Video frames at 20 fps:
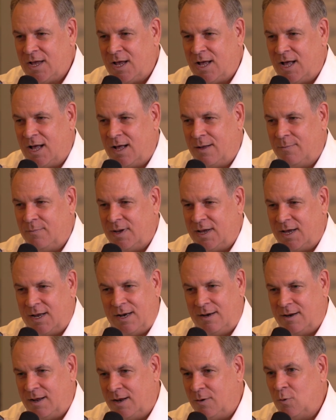
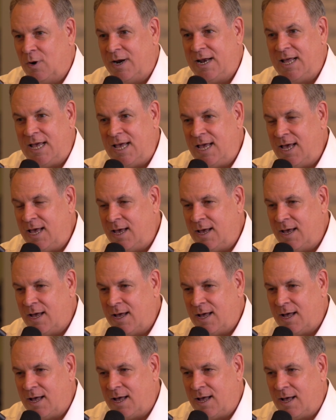when he
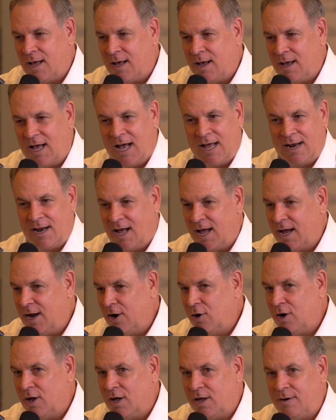got
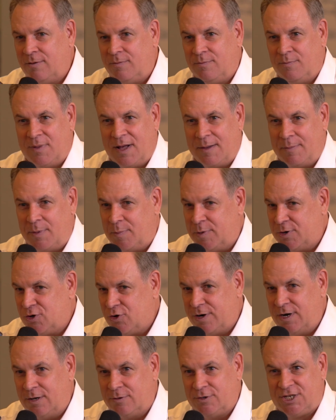hired on Bobby
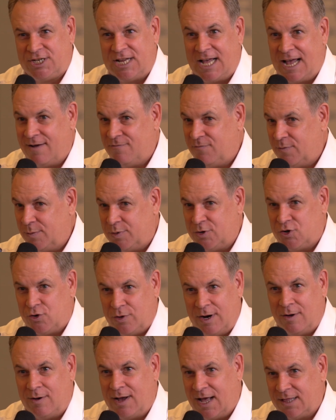Petrino's staff, when
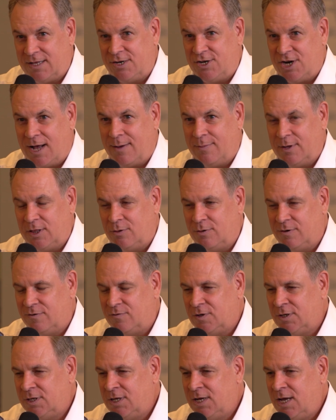Petrino got the job at Louisville,